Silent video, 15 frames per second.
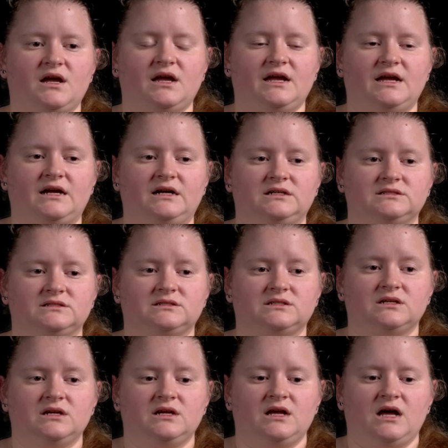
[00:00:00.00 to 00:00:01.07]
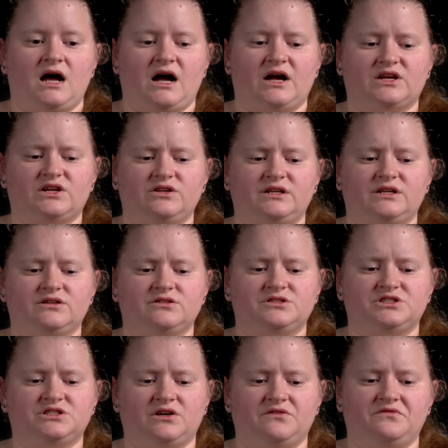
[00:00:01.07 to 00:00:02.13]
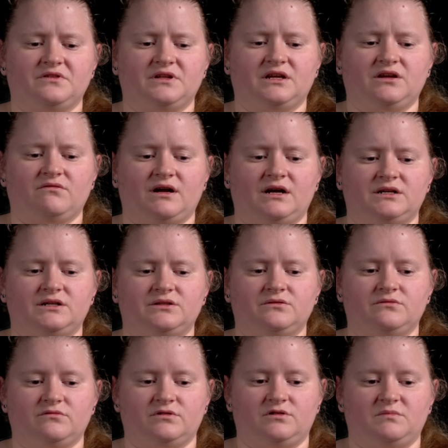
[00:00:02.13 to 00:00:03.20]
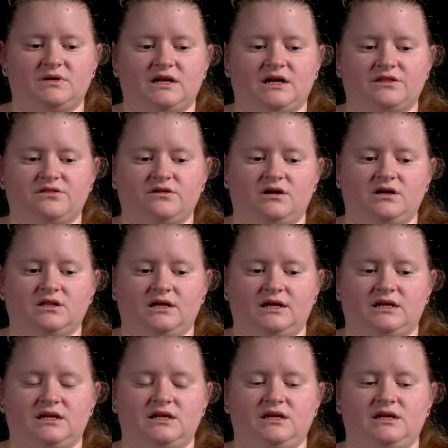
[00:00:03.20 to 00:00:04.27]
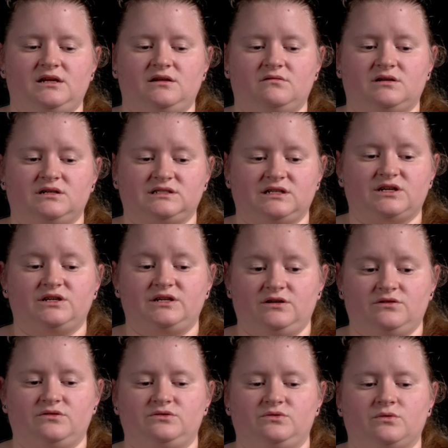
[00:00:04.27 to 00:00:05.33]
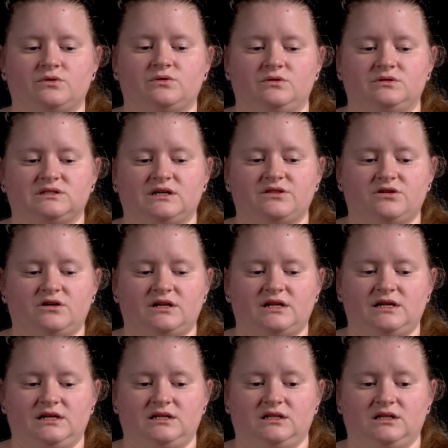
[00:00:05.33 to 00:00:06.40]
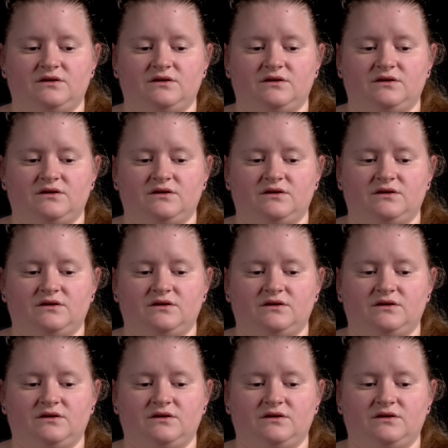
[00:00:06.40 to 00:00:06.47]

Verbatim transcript: And I could hear shuffling around in the room. And I thought like because I could hear the door close, I thought he had